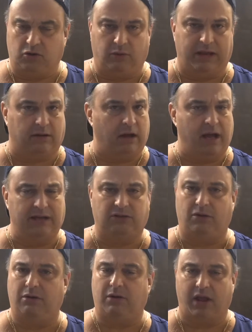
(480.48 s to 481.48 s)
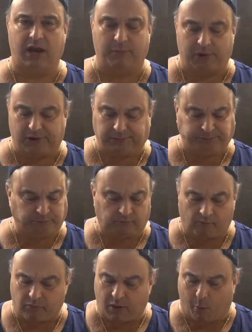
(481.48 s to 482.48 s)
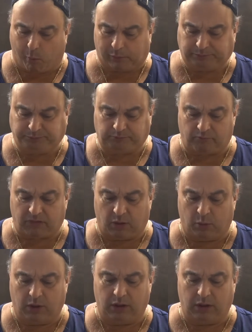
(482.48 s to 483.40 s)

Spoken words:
like, a hot dog, hamburger, one